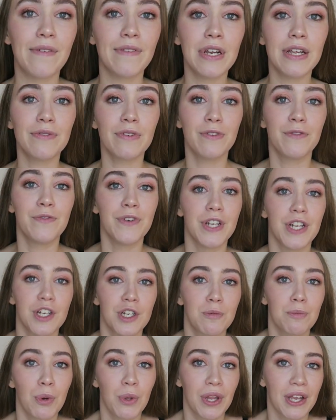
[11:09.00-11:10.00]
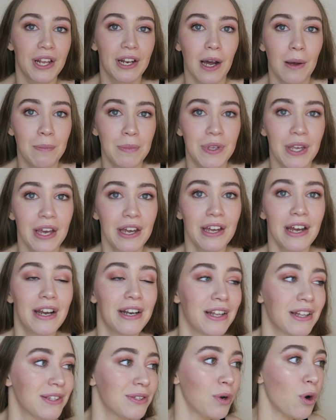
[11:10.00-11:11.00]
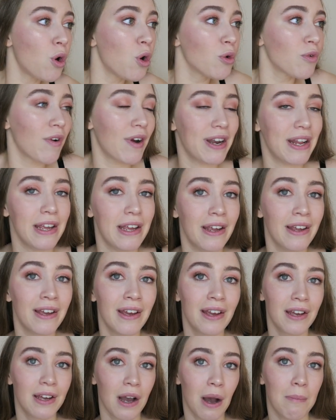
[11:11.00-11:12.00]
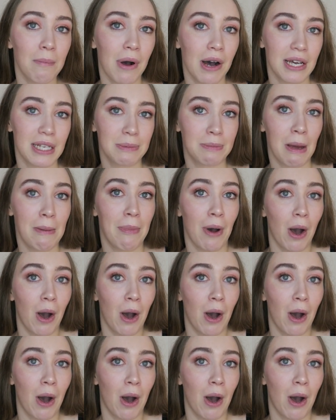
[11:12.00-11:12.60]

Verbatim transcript: haven't even finished pulling it up yet and it's already come past my